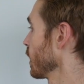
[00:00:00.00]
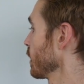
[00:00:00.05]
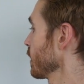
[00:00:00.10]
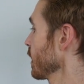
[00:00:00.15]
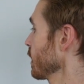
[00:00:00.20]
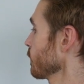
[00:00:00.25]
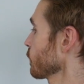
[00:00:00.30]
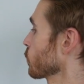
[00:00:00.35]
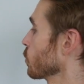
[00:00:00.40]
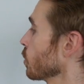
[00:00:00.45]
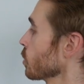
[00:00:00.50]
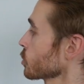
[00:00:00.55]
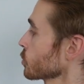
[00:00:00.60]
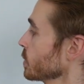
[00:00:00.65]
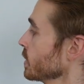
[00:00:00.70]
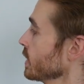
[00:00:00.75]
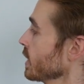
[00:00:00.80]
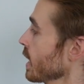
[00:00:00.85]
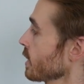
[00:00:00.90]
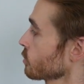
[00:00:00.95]
And then of
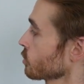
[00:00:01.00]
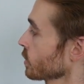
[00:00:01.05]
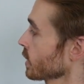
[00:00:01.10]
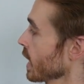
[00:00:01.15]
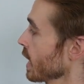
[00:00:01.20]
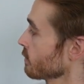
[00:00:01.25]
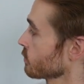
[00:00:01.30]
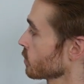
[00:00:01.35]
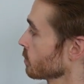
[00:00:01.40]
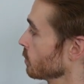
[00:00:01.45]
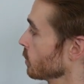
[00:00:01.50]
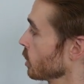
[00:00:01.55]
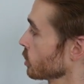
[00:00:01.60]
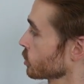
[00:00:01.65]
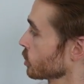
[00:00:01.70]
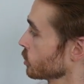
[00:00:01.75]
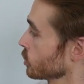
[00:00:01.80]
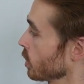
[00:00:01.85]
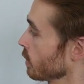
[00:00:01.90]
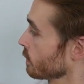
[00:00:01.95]
course we naturally have some
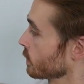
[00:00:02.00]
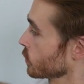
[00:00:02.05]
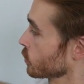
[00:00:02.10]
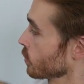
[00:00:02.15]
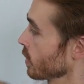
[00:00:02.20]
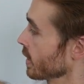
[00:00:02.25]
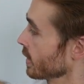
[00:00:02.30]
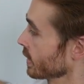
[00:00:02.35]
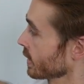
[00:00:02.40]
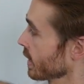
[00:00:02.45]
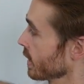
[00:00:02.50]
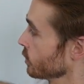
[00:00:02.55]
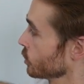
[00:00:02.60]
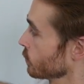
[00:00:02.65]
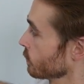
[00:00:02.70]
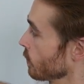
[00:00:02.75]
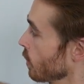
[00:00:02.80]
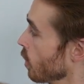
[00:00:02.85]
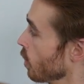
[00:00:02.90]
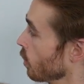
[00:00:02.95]
losses off the trailing edge
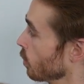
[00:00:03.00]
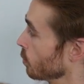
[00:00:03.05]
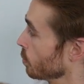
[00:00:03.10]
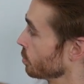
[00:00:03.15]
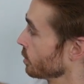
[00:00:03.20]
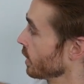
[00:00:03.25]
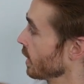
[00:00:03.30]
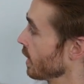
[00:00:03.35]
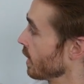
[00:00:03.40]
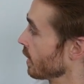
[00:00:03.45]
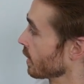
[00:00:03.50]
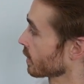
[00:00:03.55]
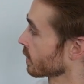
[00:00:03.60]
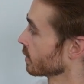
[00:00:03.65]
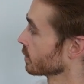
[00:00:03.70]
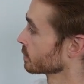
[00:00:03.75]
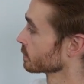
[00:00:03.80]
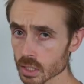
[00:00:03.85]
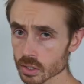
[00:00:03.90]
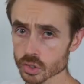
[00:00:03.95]
of the whole
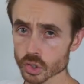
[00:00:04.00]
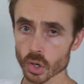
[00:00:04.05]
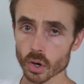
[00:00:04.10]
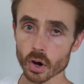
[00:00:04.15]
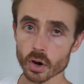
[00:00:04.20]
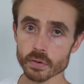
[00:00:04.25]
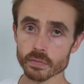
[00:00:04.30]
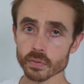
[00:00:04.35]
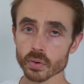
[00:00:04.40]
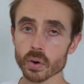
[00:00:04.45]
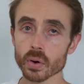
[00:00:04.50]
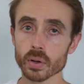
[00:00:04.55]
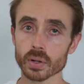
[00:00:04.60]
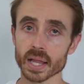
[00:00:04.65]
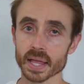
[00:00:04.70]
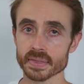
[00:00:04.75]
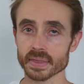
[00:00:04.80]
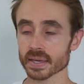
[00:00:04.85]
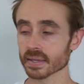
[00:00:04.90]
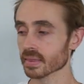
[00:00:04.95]
plaque. So
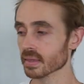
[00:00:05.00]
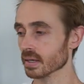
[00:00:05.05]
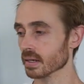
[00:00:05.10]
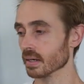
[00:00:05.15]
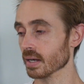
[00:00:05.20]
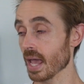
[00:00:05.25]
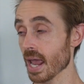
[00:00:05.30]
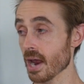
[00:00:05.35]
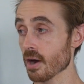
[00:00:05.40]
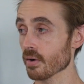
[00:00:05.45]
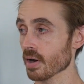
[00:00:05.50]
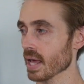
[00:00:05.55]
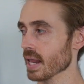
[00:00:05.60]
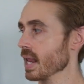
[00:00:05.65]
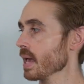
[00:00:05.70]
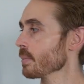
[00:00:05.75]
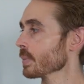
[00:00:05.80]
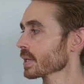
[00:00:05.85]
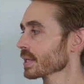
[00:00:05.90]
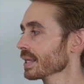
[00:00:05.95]
overall, I think that
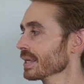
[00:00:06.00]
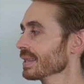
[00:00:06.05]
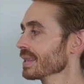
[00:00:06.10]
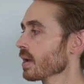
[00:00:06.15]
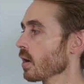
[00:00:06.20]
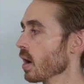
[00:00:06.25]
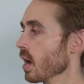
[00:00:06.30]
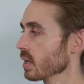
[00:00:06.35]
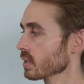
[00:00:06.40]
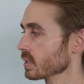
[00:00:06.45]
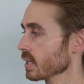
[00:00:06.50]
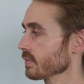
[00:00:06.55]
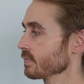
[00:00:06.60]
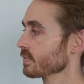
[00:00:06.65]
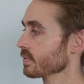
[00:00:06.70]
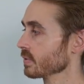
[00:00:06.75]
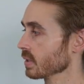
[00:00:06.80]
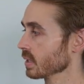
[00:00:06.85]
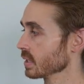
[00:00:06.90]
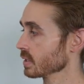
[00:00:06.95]
aerodynamically, there are
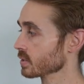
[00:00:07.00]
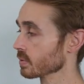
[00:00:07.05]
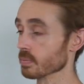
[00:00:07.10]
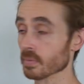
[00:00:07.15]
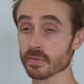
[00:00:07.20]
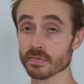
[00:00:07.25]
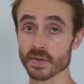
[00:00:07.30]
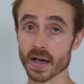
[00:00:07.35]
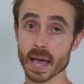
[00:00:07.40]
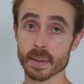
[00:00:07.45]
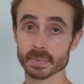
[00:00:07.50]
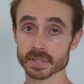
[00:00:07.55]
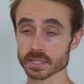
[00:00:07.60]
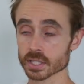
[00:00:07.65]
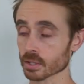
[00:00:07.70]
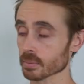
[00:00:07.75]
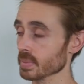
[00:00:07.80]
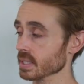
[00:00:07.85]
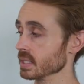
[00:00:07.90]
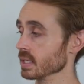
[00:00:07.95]
definitely some refinements
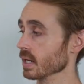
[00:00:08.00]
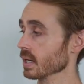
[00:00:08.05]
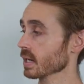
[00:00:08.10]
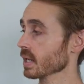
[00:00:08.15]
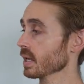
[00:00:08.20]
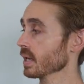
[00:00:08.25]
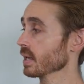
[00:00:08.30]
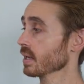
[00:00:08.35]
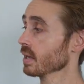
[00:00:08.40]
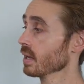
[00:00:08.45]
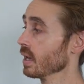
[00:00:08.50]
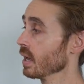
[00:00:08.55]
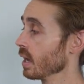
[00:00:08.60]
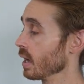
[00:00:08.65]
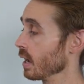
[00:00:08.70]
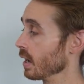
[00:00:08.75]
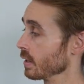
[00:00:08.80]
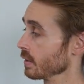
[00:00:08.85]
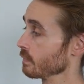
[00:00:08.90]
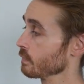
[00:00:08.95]
that could be done here.
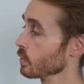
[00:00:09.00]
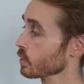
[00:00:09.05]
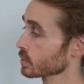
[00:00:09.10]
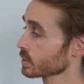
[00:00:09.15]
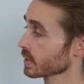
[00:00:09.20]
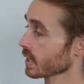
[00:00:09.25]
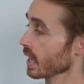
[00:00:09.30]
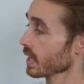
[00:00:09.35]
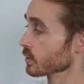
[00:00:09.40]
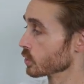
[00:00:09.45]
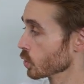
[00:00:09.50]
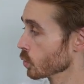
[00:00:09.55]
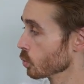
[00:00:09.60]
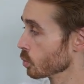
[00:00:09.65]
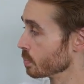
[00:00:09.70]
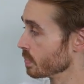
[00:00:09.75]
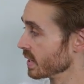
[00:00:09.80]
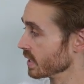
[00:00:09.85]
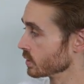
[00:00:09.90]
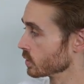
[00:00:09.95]
Uh, the first thing I'd do
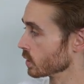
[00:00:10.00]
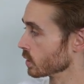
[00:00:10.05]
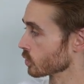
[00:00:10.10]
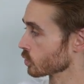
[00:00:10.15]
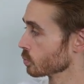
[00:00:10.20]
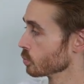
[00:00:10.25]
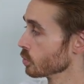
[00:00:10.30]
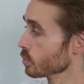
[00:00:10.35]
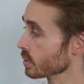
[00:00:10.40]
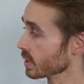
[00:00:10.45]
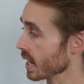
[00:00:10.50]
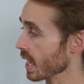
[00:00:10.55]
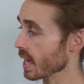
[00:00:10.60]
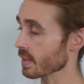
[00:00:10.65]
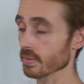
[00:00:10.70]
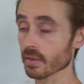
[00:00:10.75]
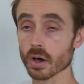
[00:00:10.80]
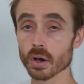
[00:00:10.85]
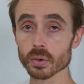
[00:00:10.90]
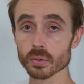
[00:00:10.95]
would be to smoothen
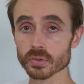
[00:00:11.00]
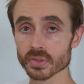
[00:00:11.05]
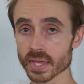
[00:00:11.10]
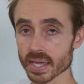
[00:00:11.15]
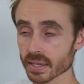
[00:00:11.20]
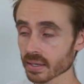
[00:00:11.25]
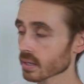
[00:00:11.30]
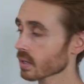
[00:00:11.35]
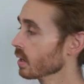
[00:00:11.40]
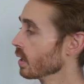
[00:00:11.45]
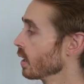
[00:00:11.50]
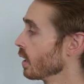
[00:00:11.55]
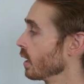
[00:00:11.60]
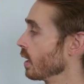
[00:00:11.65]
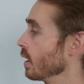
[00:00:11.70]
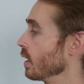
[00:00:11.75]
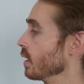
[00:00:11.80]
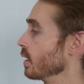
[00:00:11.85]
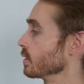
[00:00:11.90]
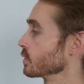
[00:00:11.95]
out the whole thing.
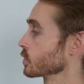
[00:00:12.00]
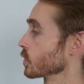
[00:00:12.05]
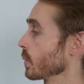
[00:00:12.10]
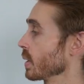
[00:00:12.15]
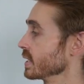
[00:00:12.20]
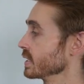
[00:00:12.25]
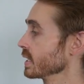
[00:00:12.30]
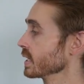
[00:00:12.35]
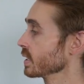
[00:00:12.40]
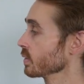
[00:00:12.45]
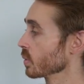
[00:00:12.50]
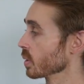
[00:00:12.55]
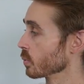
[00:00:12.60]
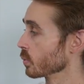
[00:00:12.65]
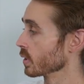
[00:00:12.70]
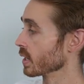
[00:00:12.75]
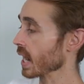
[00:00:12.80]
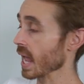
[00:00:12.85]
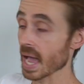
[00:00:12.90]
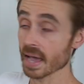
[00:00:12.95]
Uh, so ideally, we
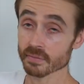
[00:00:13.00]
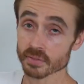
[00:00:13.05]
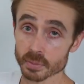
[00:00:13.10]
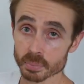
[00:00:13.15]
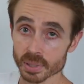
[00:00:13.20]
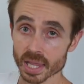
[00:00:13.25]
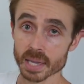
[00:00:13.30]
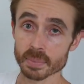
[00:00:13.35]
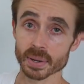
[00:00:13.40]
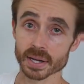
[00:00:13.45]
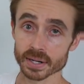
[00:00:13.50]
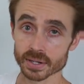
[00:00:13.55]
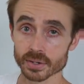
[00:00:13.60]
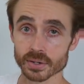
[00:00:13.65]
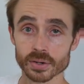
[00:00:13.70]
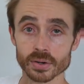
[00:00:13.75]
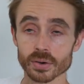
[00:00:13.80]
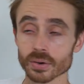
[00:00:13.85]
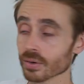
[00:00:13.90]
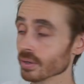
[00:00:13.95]
wouldn't have the play
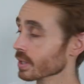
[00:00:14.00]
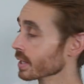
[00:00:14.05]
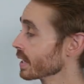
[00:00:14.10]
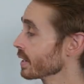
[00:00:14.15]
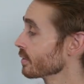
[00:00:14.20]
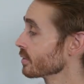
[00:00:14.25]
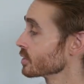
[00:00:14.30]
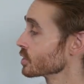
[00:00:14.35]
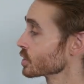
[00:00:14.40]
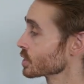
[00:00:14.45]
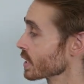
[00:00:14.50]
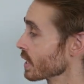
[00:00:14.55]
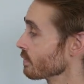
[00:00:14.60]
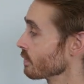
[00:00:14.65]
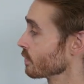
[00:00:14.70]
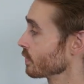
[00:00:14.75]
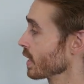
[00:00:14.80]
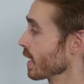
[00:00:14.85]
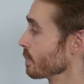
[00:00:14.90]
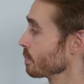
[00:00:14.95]
button at all here and just
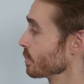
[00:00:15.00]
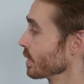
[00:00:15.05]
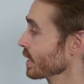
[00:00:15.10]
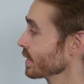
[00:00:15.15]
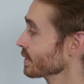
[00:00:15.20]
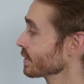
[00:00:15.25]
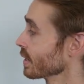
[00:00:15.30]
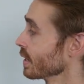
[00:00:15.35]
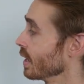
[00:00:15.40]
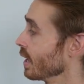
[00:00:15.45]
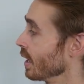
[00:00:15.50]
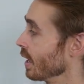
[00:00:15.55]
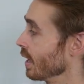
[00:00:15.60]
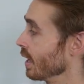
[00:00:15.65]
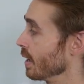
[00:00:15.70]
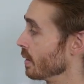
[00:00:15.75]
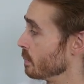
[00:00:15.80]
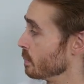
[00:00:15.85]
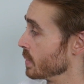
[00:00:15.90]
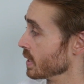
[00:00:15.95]
have a flat plate.
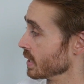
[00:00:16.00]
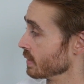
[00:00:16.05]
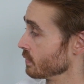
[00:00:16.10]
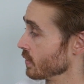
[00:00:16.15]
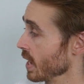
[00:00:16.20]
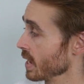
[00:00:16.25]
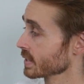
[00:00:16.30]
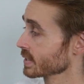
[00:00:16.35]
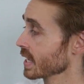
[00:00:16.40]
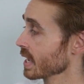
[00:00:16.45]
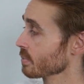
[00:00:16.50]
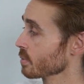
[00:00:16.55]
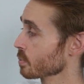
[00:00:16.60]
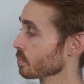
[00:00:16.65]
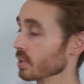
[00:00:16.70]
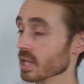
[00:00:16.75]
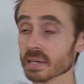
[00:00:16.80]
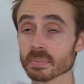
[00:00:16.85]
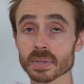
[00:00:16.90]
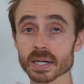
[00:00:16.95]
Uh, but if you had to keep the
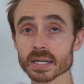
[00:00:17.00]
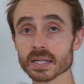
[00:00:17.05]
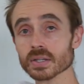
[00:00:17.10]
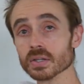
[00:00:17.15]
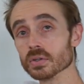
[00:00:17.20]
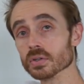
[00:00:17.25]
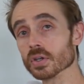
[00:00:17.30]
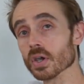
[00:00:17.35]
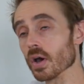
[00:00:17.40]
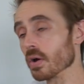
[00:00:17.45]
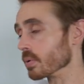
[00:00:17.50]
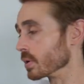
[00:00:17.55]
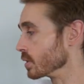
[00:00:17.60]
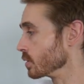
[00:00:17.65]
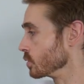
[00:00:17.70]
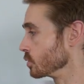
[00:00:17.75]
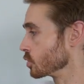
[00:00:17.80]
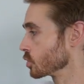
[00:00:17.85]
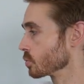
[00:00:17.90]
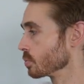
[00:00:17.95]
play button, you'd go
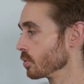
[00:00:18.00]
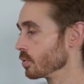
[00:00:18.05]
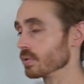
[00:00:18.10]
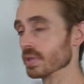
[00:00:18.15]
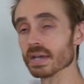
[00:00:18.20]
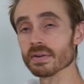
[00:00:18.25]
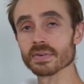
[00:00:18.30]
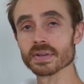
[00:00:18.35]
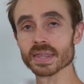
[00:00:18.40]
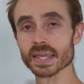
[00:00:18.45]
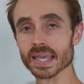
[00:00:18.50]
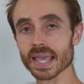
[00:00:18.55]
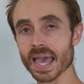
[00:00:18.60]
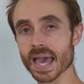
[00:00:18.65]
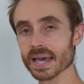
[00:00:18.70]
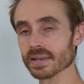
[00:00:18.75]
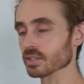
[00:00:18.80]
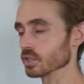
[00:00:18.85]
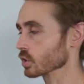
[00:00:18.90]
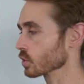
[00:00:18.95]
and you'd smooth everything
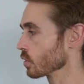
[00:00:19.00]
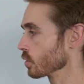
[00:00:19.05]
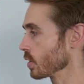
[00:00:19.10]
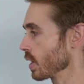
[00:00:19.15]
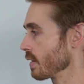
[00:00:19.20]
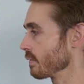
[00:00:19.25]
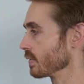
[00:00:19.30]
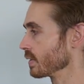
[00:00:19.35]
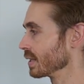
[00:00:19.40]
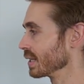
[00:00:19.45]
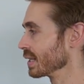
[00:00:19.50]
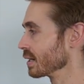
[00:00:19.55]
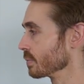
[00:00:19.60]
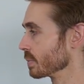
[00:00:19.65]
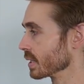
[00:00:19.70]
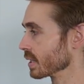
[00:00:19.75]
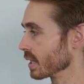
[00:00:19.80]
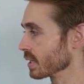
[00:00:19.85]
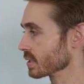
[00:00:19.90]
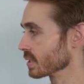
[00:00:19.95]
out, just that you have a little
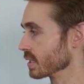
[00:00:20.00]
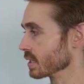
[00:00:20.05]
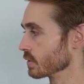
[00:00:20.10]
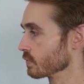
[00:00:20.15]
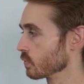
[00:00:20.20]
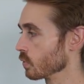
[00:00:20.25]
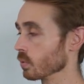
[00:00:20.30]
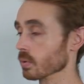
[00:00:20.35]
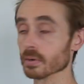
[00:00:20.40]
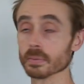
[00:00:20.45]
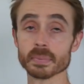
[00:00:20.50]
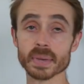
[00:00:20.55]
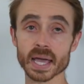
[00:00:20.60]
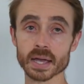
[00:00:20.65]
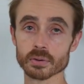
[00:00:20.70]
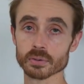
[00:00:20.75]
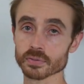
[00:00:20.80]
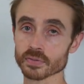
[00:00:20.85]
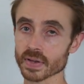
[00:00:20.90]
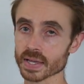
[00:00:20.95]
bit less of these forward and
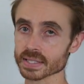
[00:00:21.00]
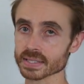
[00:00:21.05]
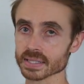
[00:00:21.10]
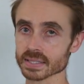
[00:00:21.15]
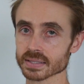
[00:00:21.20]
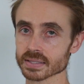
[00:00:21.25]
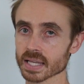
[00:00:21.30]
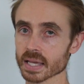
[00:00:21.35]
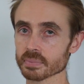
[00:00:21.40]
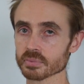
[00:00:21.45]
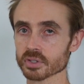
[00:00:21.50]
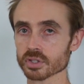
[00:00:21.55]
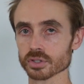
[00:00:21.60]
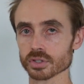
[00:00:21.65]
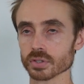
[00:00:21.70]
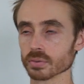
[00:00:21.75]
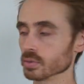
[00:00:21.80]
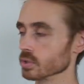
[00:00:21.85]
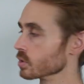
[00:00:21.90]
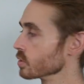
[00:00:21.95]
backward facing steps
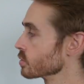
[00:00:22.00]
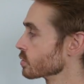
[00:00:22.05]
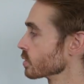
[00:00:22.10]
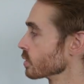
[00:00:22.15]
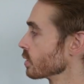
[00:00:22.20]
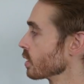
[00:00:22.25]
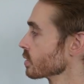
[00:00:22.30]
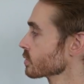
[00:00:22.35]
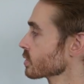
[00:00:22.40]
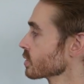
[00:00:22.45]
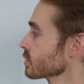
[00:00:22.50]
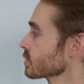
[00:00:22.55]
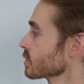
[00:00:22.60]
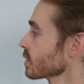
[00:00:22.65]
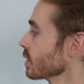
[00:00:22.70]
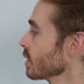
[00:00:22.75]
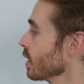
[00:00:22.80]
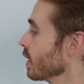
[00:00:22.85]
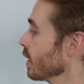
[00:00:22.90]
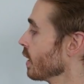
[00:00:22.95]
just to reduce the
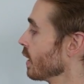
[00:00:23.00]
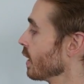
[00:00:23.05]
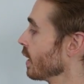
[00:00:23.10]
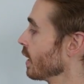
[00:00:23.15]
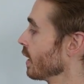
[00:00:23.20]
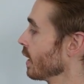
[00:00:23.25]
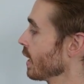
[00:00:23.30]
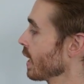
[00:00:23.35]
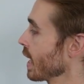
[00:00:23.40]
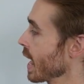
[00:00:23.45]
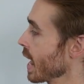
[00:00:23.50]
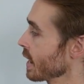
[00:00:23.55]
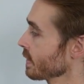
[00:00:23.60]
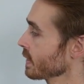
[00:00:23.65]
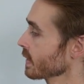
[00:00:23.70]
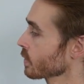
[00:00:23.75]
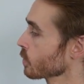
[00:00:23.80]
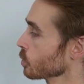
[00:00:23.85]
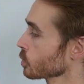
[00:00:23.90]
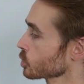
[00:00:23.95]
losses. Uh, and I
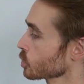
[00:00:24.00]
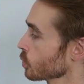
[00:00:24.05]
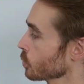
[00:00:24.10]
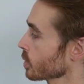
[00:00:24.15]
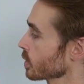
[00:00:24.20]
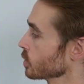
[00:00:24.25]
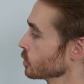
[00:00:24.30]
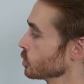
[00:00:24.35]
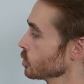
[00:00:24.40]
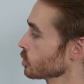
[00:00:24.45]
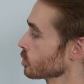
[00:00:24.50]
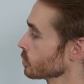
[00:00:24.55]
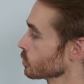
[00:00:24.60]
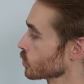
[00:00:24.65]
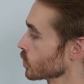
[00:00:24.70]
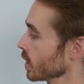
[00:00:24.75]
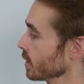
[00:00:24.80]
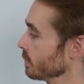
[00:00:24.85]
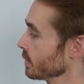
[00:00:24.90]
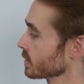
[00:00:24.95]
think also we could do some
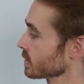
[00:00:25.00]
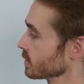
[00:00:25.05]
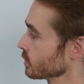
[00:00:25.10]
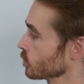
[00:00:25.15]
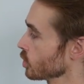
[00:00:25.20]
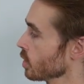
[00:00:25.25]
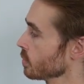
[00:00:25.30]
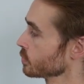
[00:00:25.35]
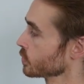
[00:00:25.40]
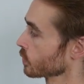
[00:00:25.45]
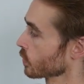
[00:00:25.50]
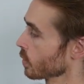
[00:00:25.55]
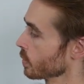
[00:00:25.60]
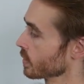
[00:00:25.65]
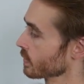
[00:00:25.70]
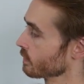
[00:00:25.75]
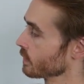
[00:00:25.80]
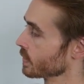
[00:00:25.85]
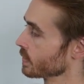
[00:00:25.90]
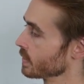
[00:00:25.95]
treatments in terms of
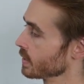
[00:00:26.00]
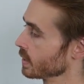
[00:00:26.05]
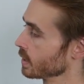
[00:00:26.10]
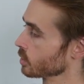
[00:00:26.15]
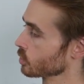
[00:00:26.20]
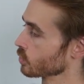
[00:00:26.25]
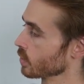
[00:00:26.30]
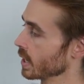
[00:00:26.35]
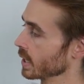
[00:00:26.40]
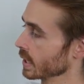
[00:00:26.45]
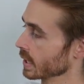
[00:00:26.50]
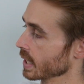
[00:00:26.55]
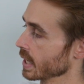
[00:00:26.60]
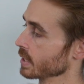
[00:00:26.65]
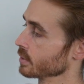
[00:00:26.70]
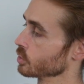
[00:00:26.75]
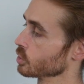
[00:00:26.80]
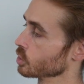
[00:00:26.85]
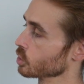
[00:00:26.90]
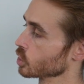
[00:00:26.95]
going for thinner trailing
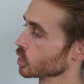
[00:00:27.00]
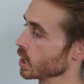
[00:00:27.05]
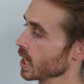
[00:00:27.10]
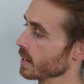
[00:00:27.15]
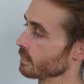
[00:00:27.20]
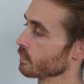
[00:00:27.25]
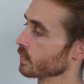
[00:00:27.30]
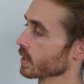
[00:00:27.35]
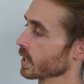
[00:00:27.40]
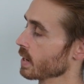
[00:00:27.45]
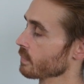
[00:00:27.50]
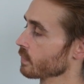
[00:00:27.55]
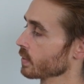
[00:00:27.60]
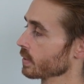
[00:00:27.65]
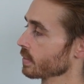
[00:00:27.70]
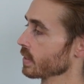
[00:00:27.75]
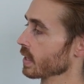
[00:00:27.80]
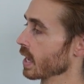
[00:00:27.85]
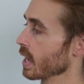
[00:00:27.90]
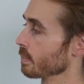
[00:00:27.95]
edges, chamfering
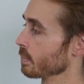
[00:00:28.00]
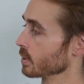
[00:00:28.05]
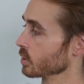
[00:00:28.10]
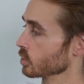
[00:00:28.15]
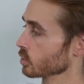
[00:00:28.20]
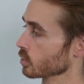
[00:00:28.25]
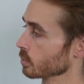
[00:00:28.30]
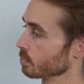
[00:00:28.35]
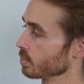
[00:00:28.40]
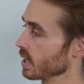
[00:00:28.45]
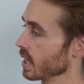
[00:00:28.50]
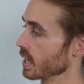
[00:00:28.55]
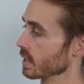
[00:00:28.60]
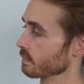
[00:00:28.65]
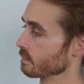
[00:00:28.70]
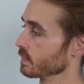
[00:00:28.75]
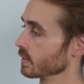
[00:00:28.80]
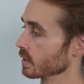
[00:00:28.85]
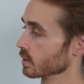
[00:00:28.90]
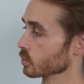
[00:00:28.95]
everything up and just
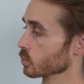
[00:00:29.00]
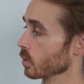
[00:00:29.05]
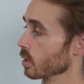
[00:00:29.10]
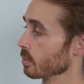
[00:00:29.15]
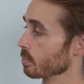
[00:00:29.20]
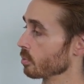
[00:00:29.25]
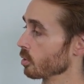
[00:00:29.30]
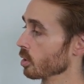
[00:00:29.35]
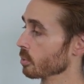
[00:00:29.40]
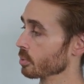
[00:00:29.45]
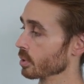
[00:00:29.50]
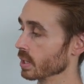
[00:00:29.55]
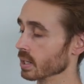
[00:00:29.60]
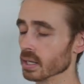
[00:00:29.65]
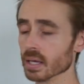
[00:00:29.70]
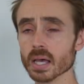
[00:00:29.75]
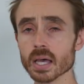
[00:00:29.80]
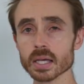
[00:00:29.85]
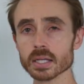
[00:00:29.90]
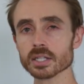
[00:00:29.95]
applying fillets where
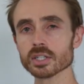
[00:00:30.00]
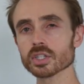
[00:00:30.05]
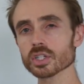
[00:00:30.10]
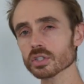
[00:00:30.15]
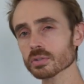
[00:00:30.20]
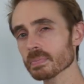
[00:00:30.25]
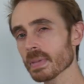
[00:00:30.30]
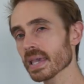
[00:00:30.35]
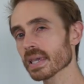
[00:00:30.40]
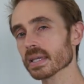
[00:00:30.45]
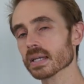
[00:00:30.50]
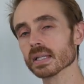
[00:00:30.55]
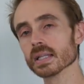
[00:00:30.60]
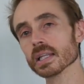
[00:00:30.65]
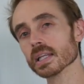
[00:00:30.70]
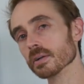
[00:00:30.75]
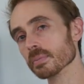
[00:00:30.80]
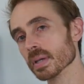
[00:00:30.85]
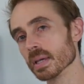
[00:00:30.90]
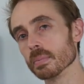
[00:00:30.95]
appropriate to just make it a
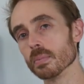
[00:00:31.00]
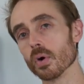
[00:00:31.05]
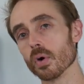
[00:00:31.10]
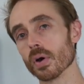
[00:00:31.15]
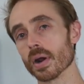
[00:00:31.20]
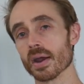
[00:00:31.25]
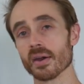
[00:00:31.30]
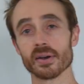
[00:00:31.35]
little bit more